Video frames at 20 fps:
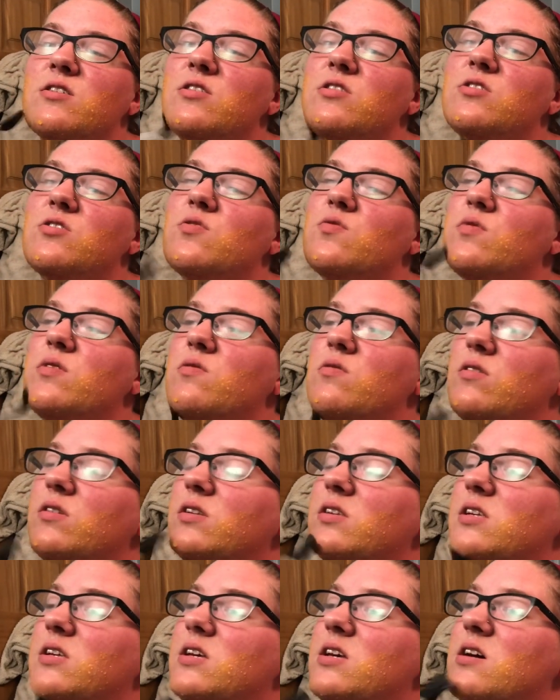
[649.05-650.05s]
So we will
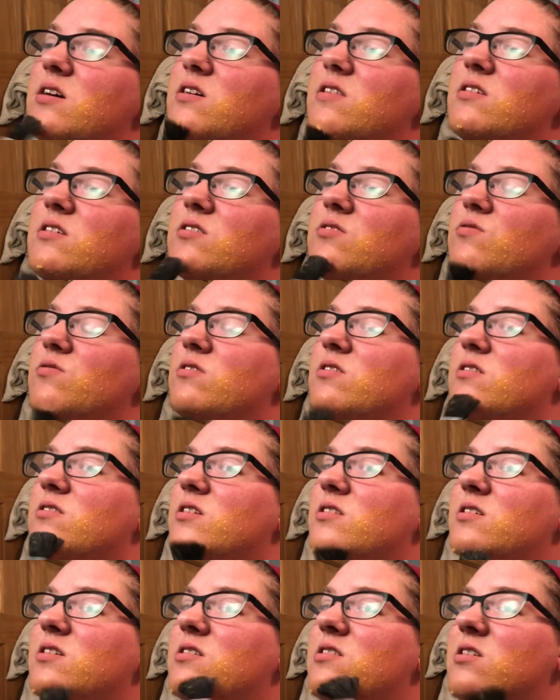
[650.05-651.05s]
see how this
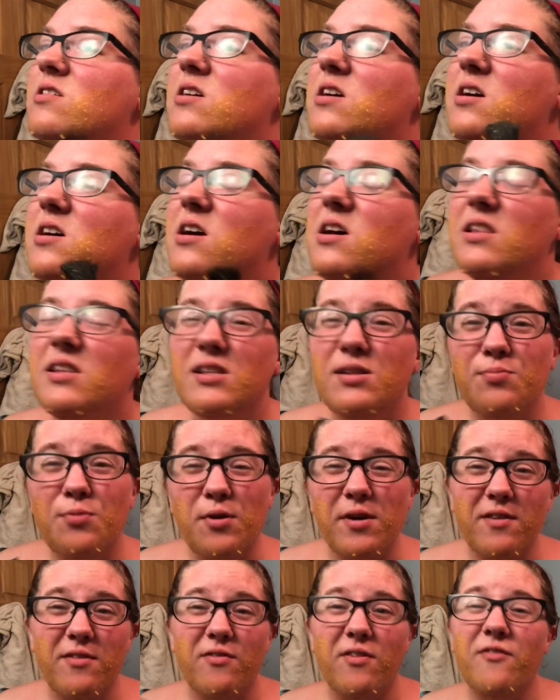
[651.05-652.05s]
works. At this
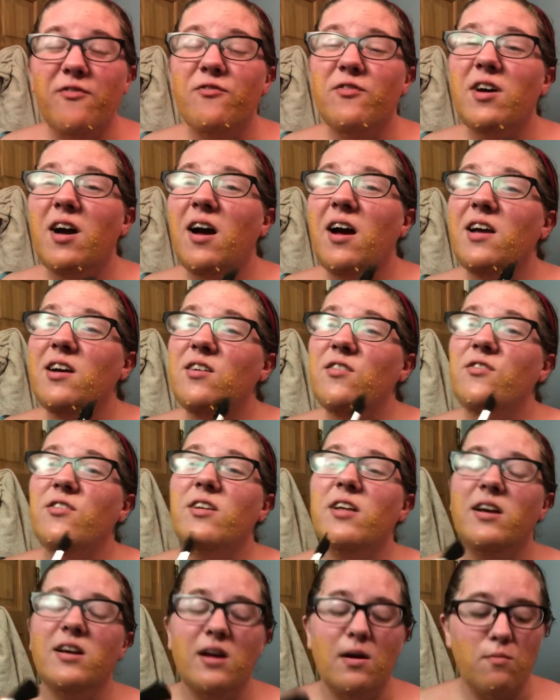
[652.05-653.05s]
point, I kind of
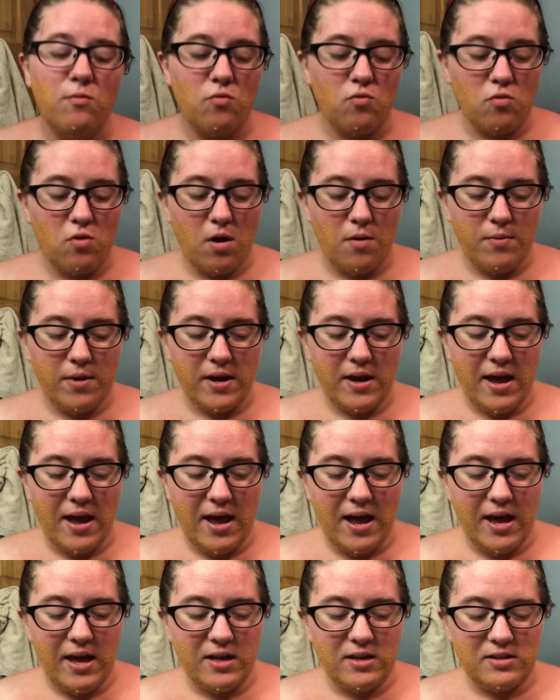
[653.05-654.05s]
feel like I'm rubbing
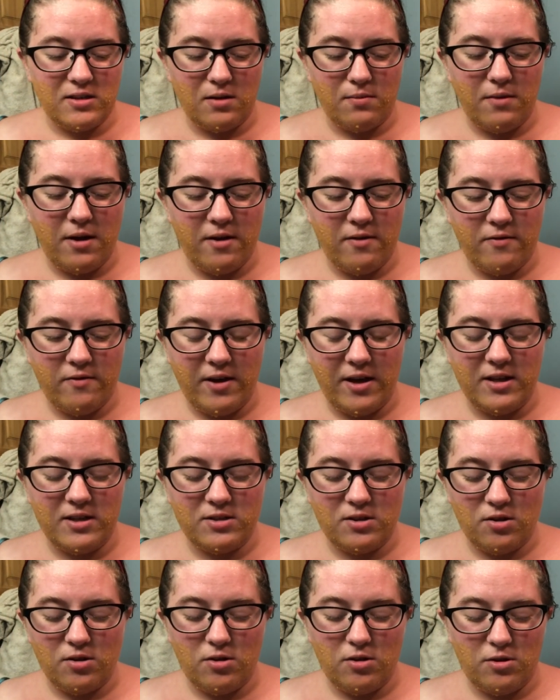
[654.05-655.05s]
eggs on my
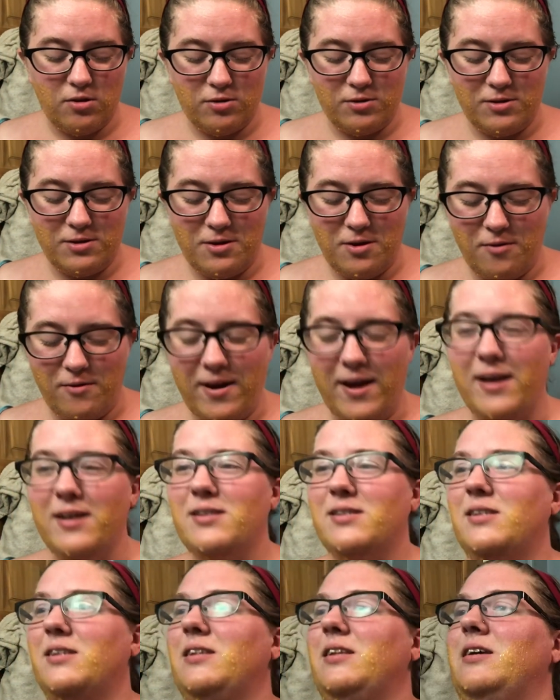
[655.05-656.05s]
face, although there's no
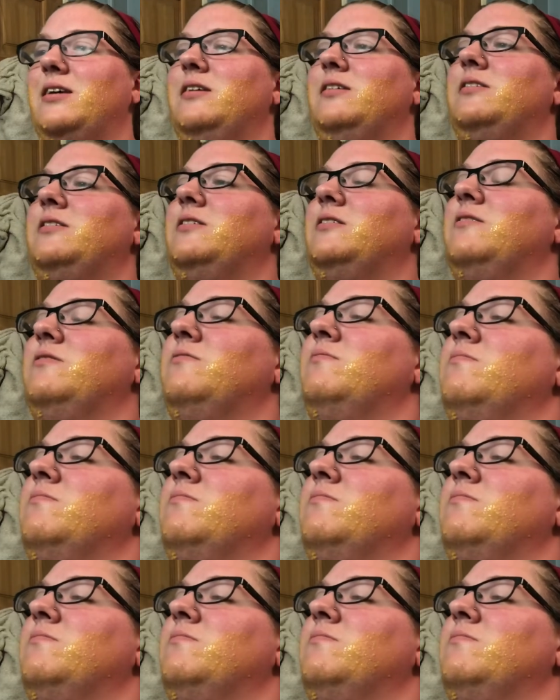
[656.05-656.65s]
eggs in this.